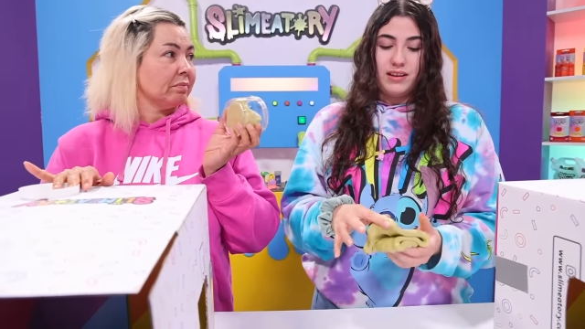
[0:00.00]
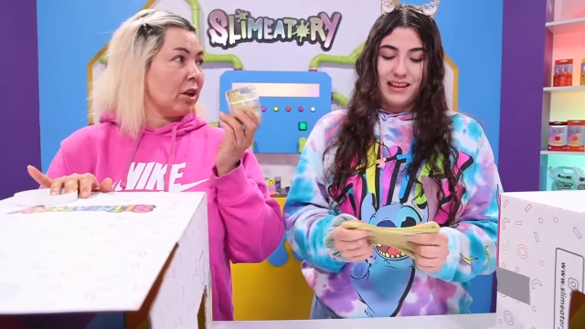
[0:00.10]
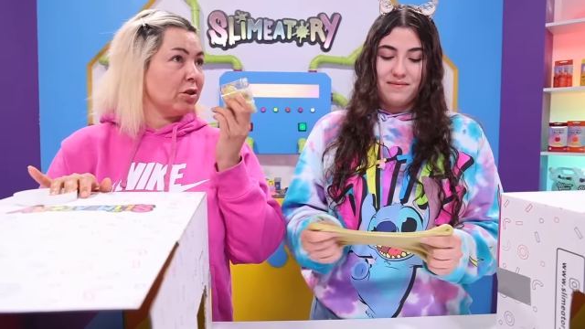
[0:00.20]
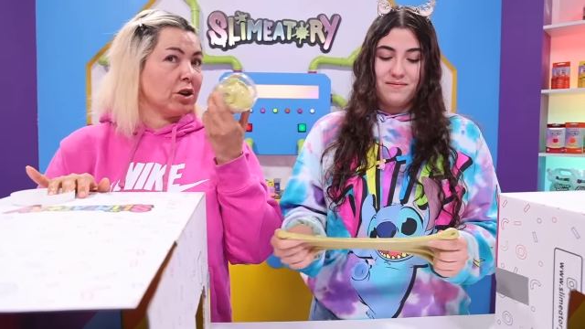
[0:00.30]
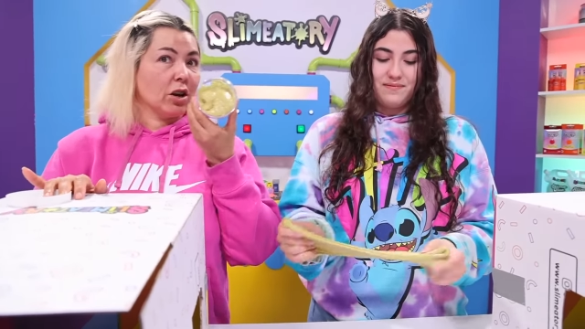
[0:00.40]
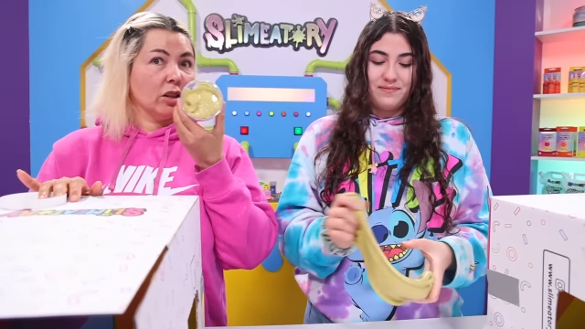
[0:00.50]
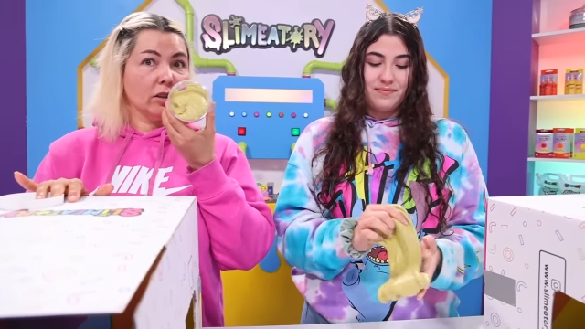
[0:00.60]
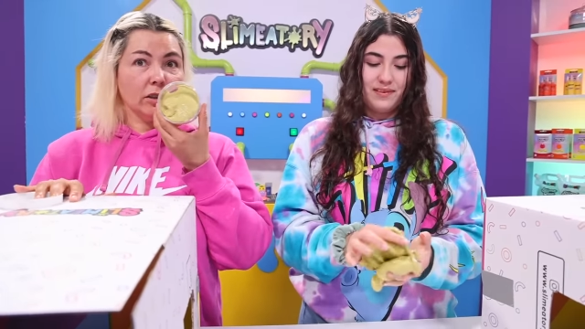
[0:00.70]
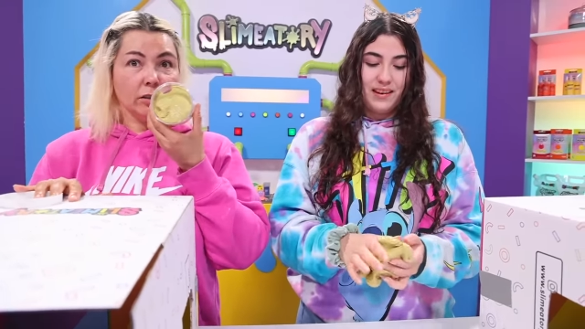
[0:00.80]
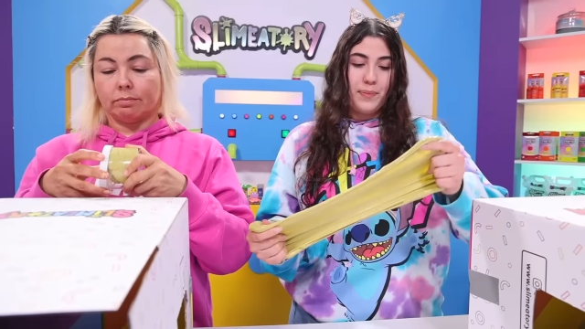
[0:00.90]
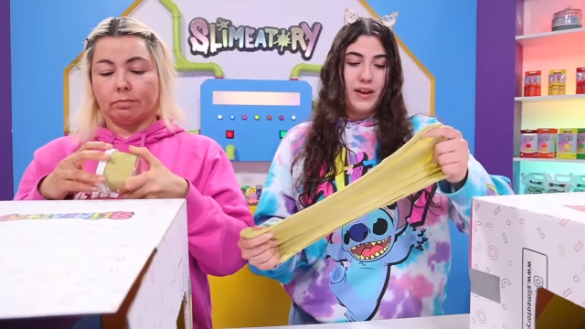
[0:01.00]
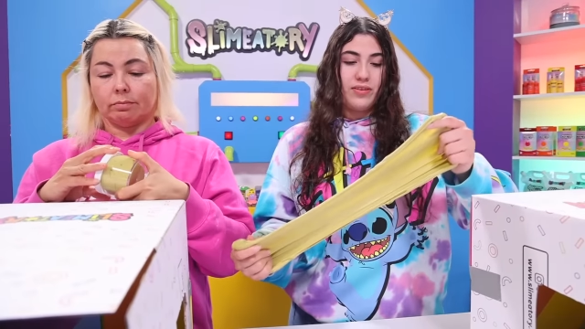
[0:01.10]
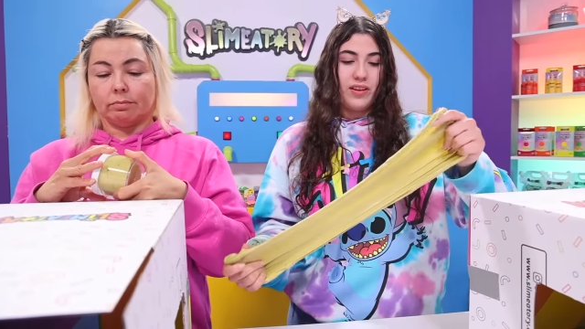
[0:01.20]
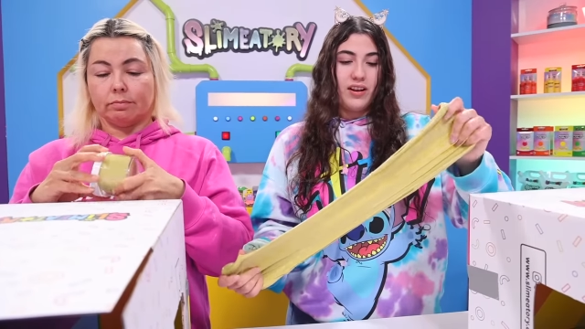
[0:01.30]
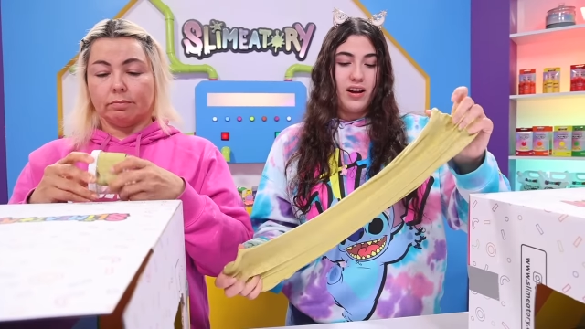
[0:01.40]
Speaker 1: And the colors. But
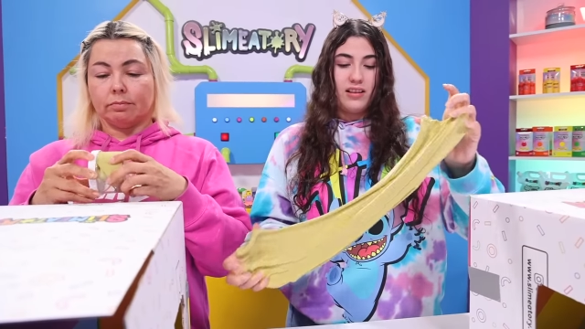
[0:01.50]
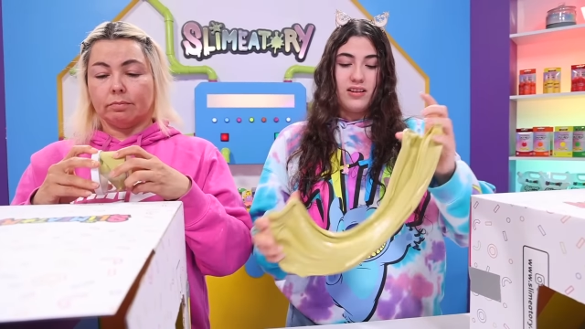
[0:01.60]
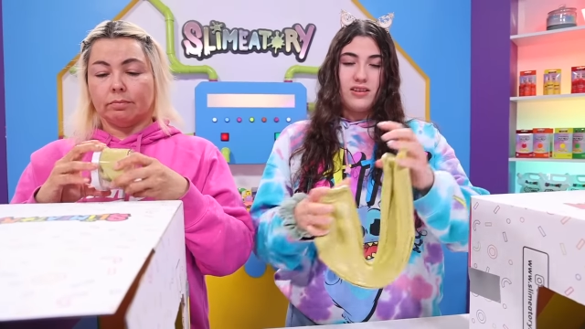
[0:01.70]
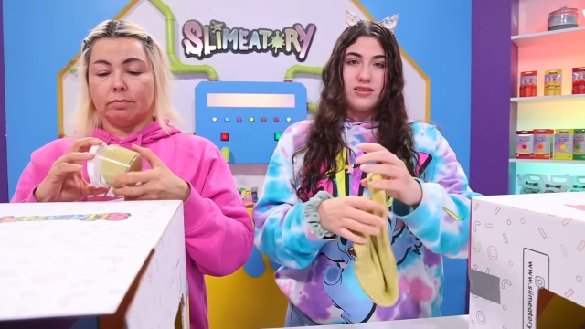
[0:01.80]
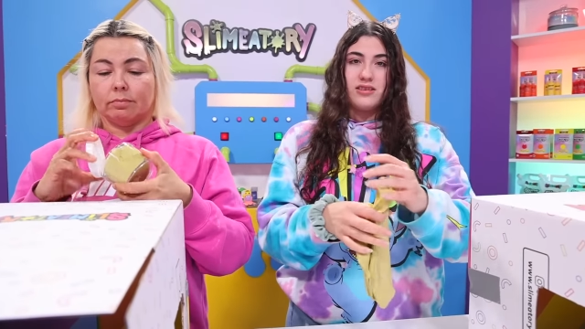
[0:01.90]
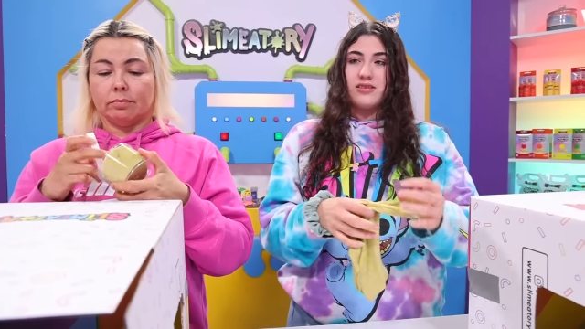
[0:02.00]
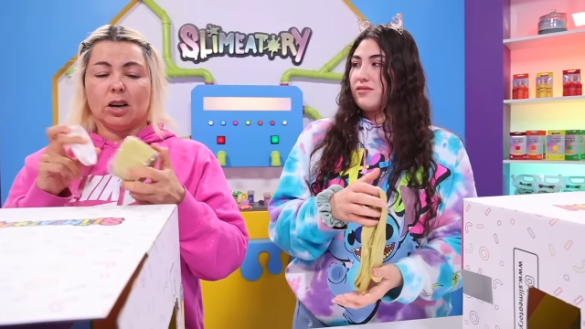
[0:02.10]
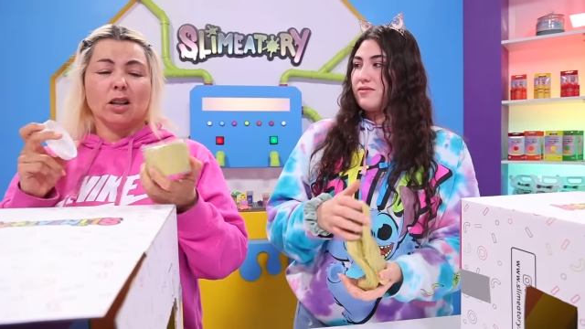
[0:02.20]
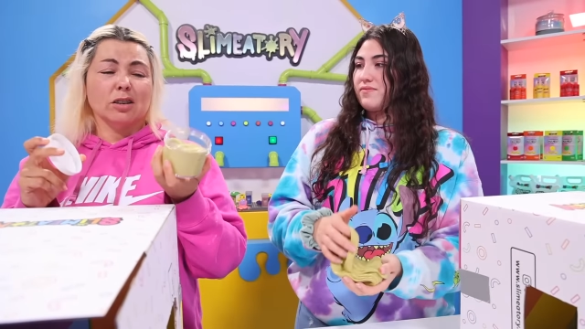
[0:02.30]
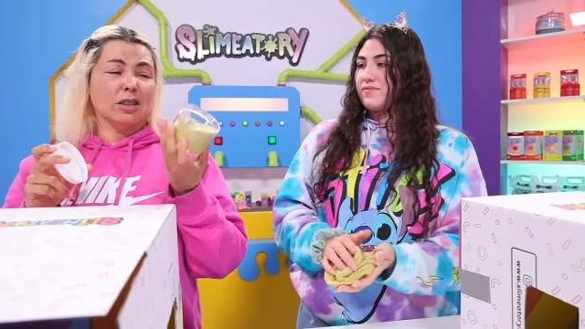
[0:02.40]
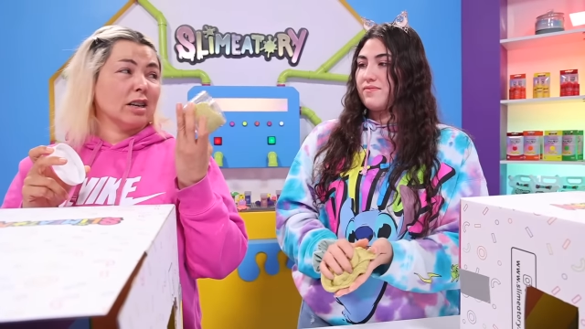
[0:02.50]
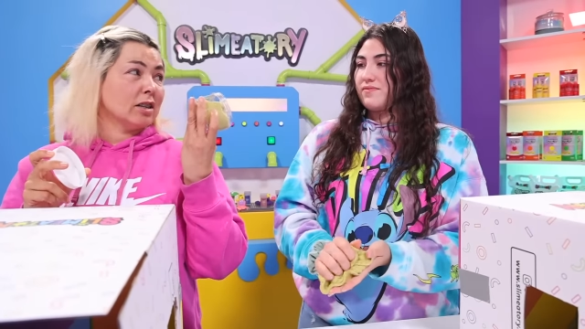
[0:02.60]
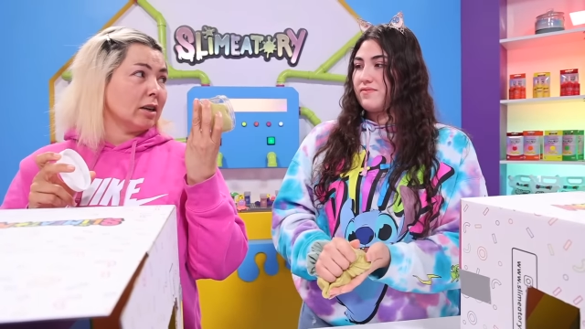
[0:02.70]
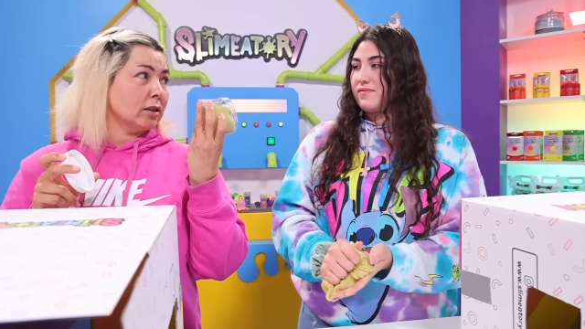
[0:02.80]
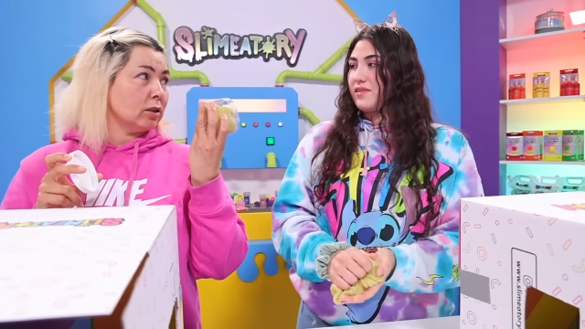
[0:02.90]
the colors. Color's not
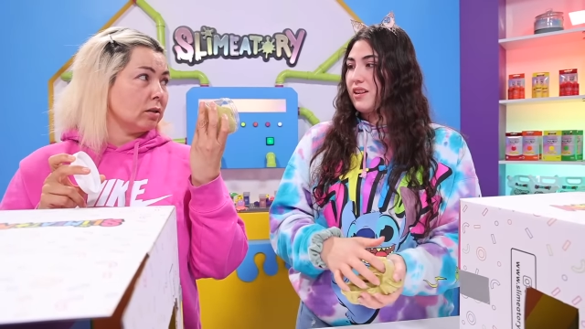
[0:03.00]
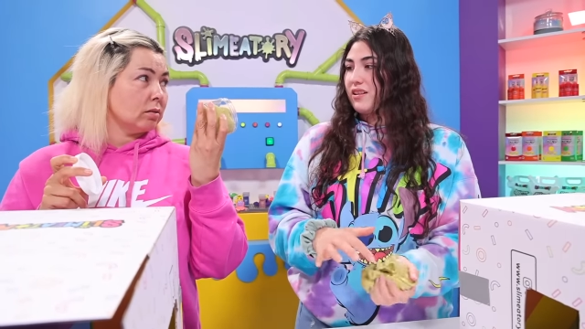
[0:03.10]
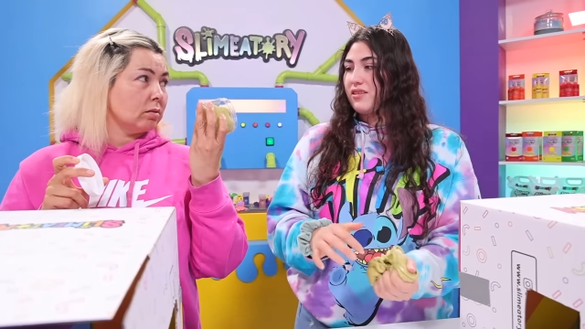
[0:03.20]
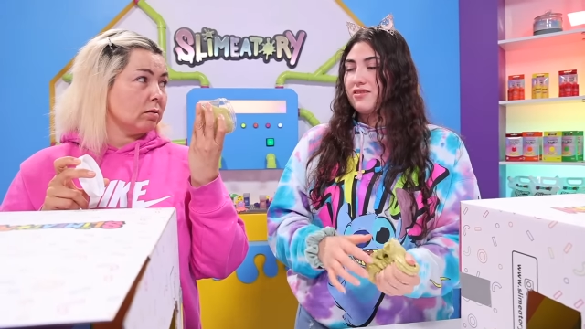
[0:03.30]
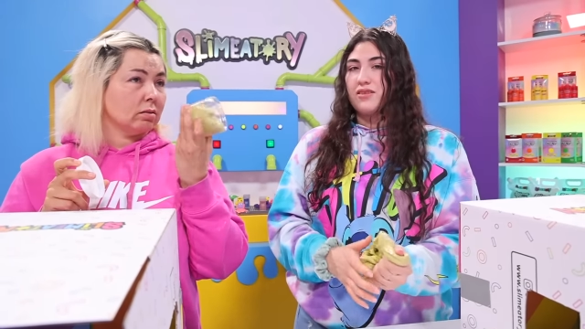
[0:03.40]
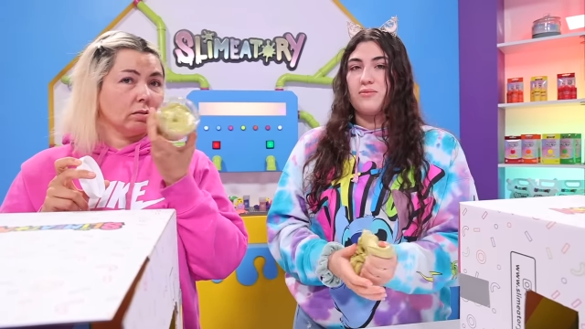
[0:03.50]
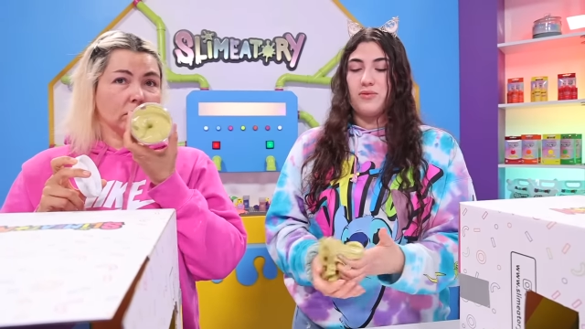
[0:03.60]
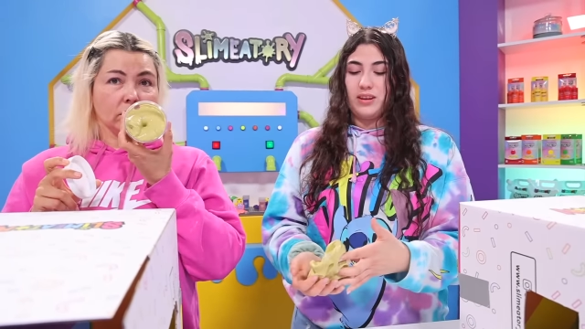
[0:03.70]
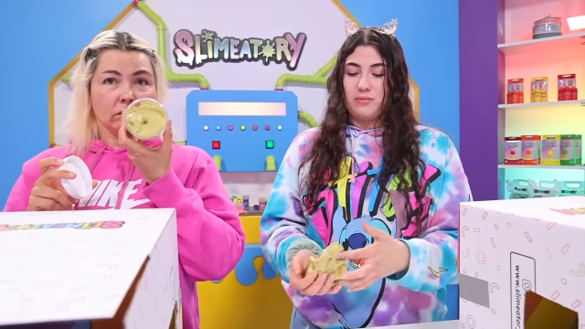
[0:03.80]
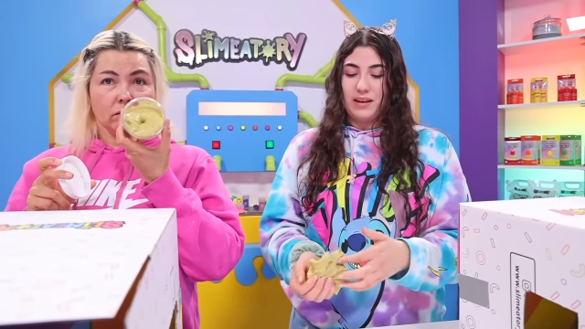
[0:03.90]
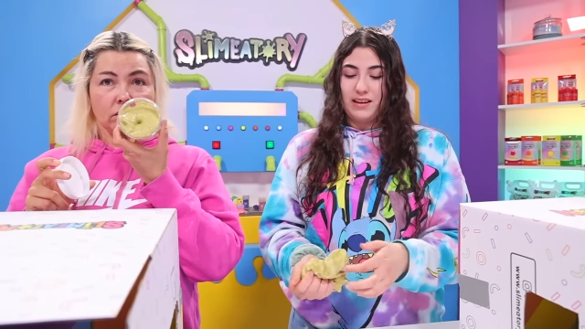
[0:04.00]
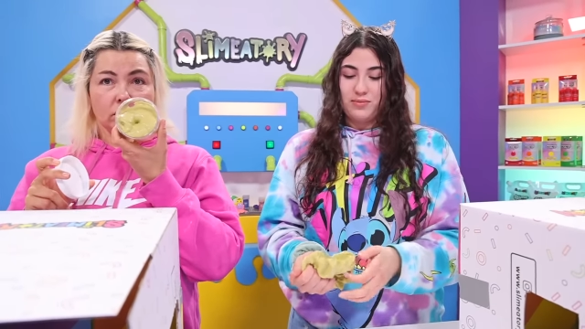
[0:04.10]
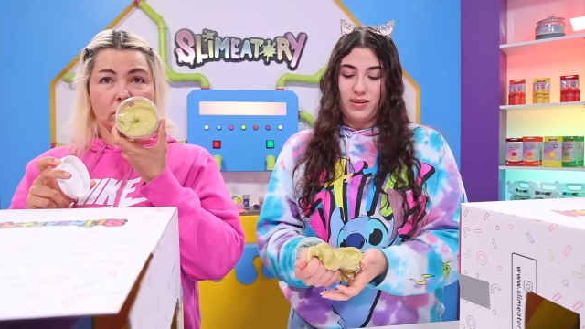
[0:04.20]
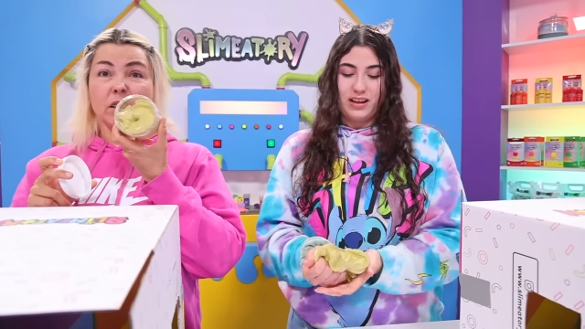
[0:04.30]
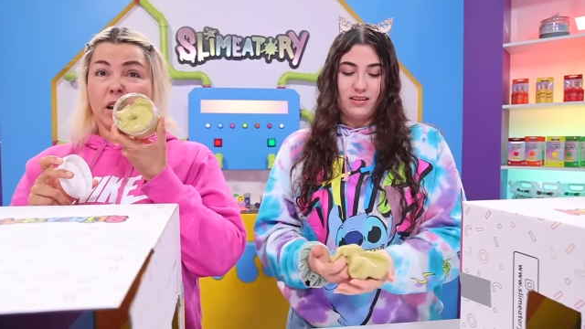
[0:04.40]
nice. The colors are really bad. I